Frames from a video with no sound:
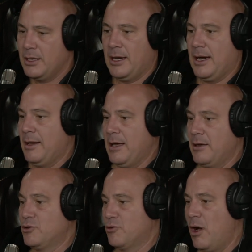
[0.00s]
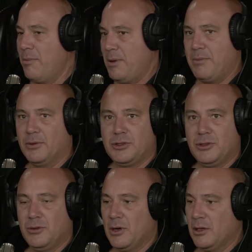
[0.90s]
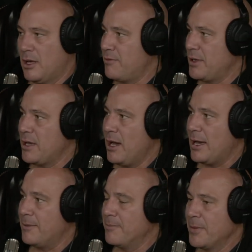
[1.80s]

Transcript: uh, and draw people to a loving God.